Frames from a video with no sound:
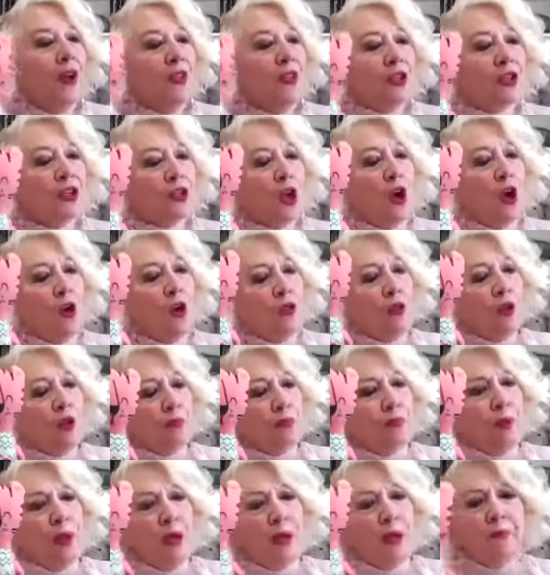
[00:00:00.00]
this
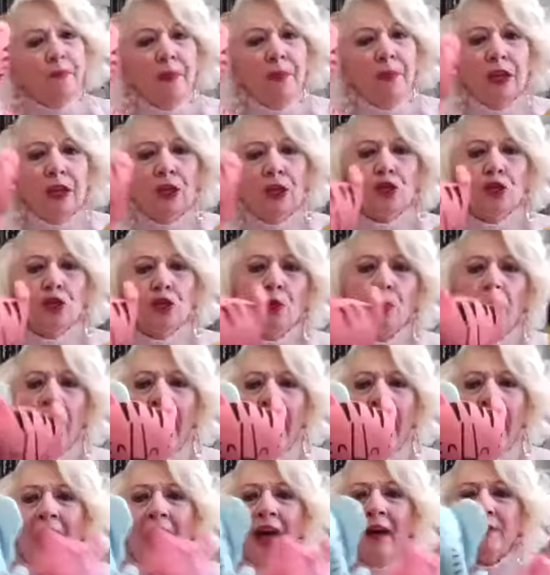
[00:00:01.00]
big
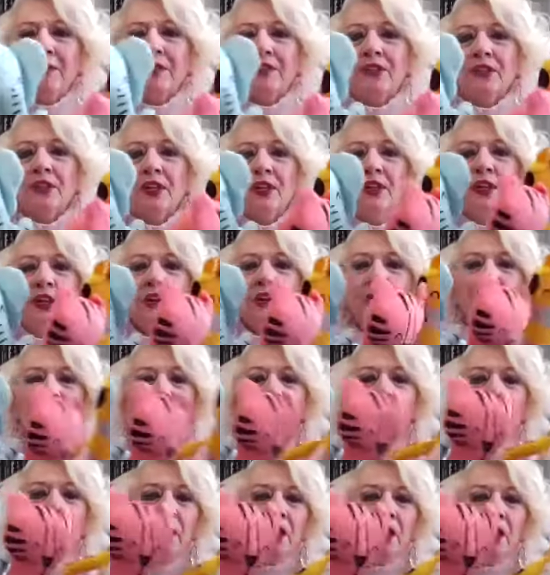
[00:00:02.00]
giraffes.
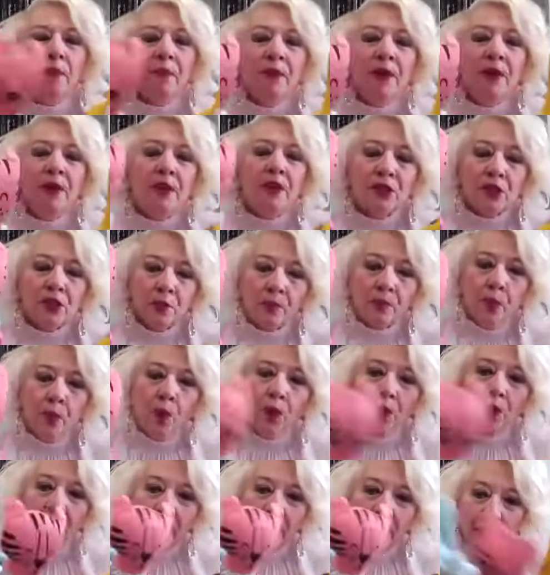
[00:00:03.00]
They're going to be the
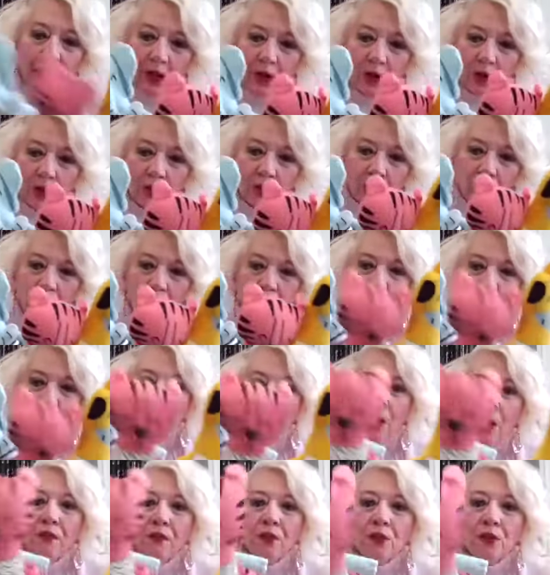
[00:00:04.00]
supporting characters.
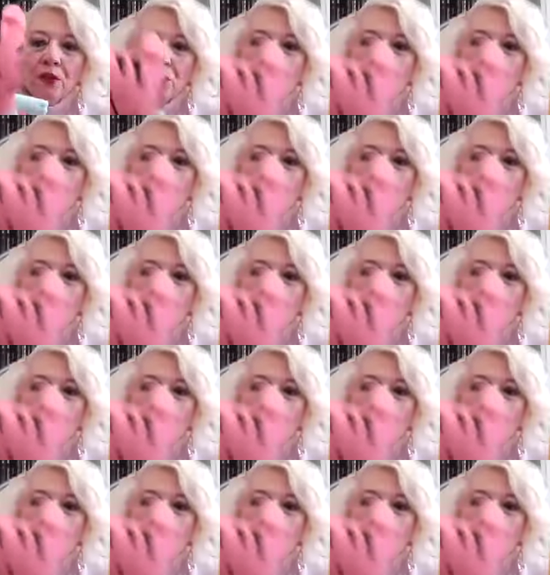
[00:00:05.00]
The